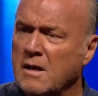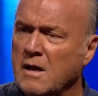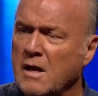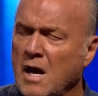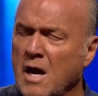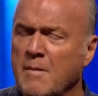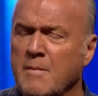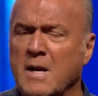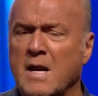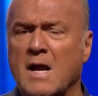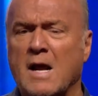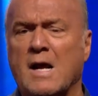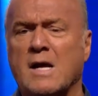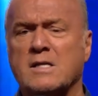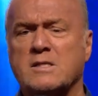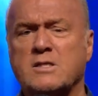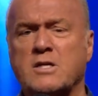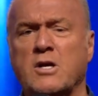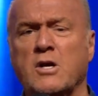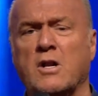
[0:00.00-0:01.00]
I'm going to
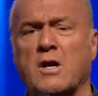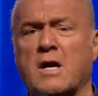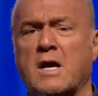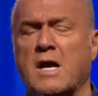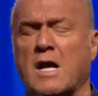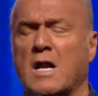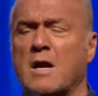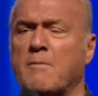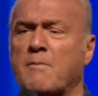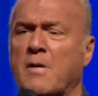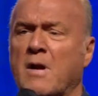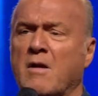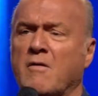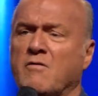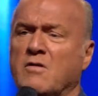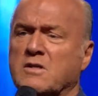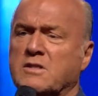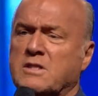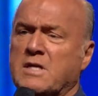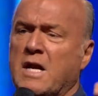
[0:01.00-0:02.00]
ask you to get up out of
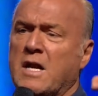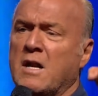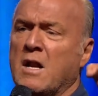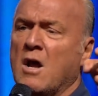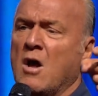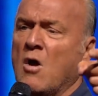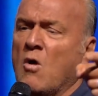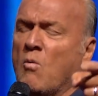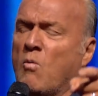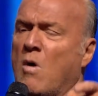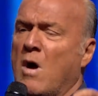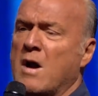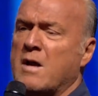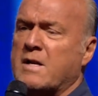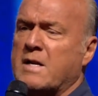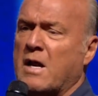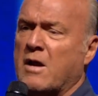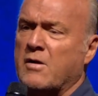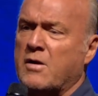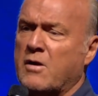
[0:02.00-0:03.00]
your seat, walk
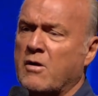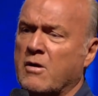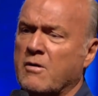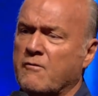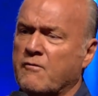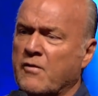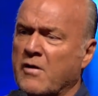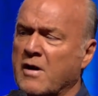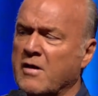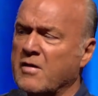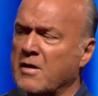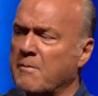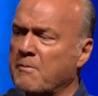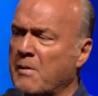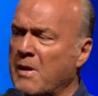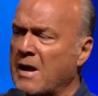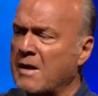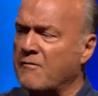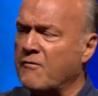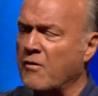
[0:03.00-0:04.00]
down here in front of the
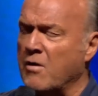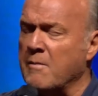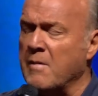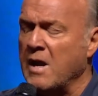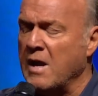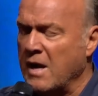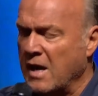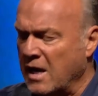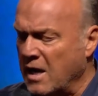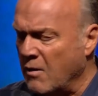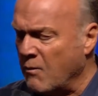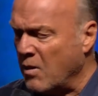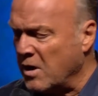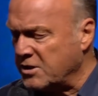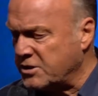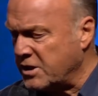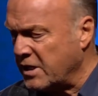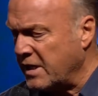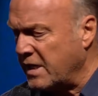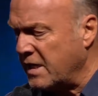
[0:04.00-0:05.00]
platform, and I
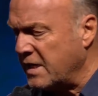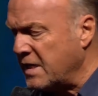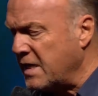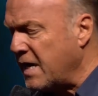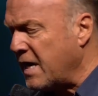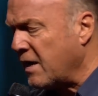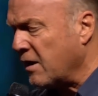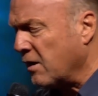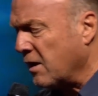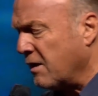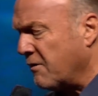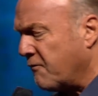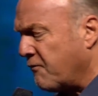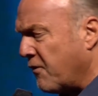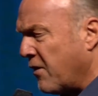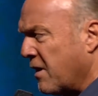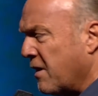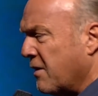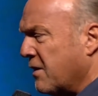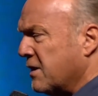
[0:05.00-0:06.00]
want you to kneel in
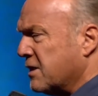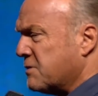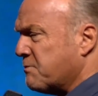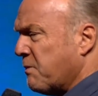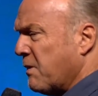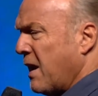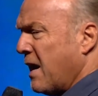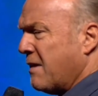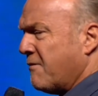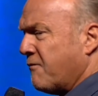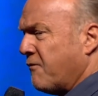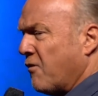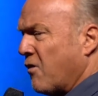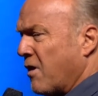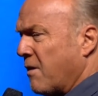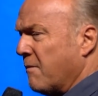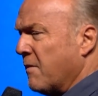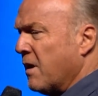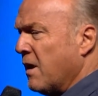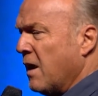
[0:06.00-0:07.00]
front of this
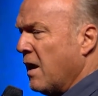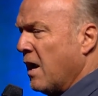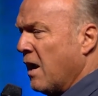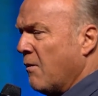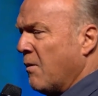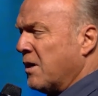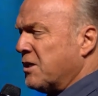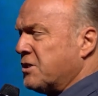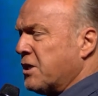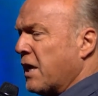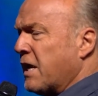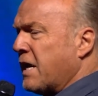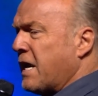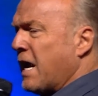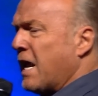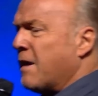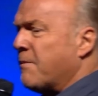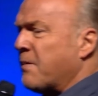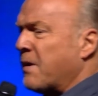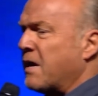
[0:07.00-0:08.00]
platform. I want you to
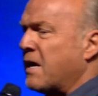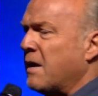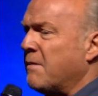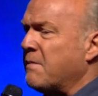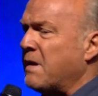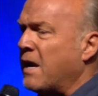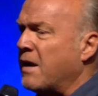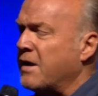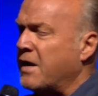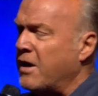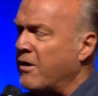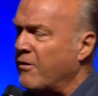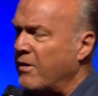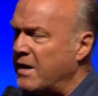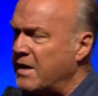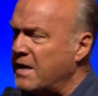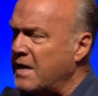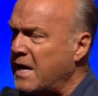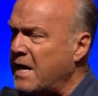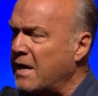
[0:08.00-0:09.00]
get up and come down here
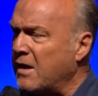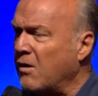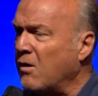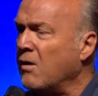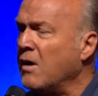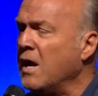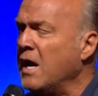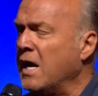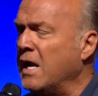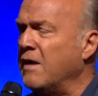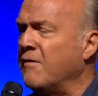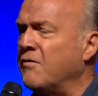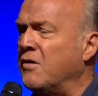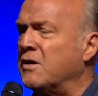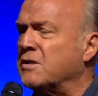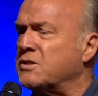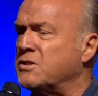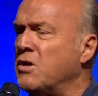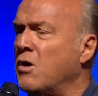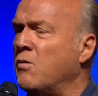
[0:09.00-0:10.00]
and kneel. And if
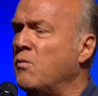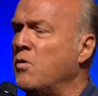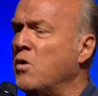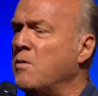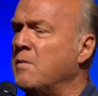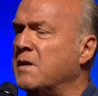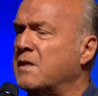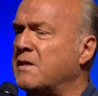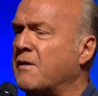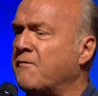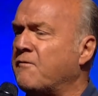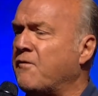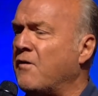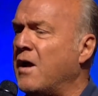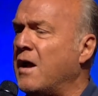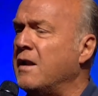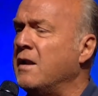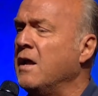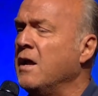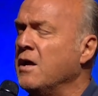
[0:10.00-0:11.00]
there's no room at the
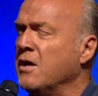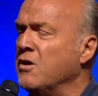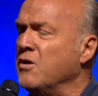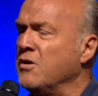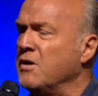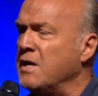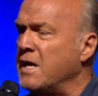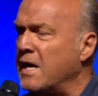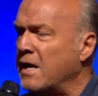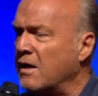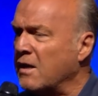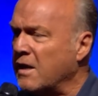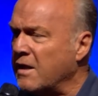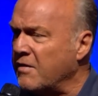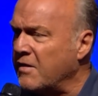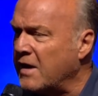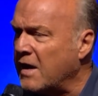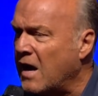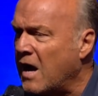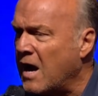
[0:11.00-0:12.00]
front, you kneel in
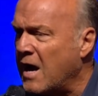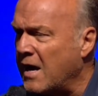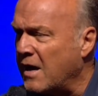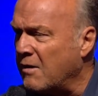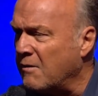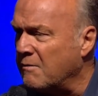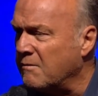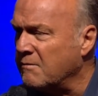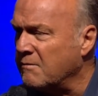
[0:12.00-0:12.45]
the aisle.